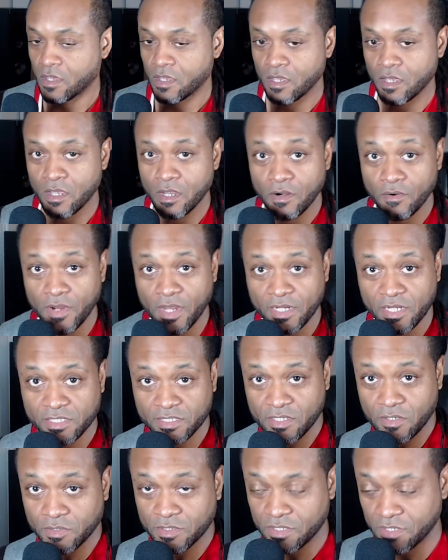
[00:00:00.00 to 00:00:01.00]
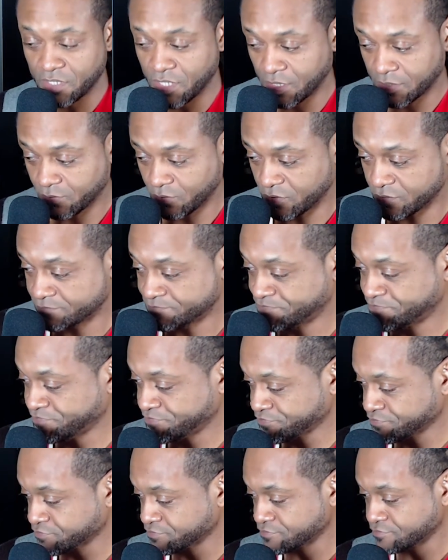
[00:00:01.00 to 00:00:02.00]
All right, let's go to the next one.
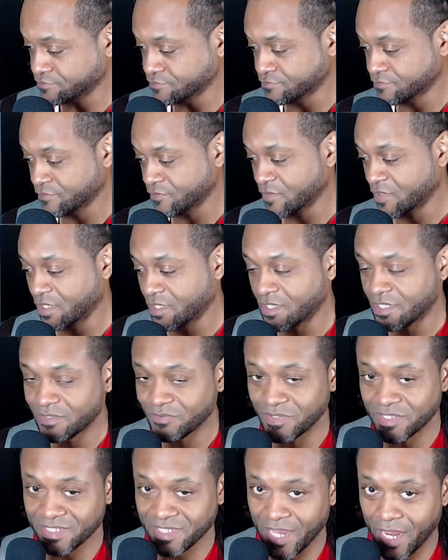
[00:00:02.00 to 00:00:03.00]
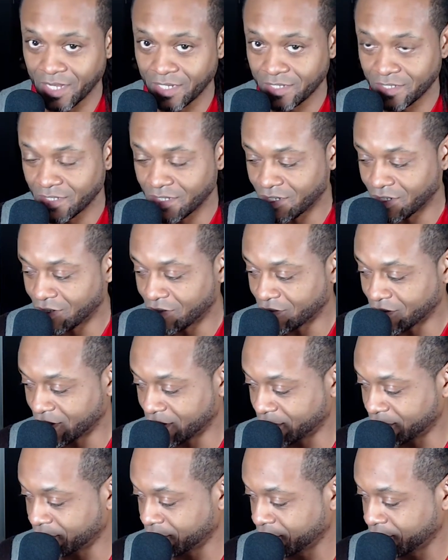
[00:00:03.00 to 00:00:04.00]
Now, this one is kind of long, and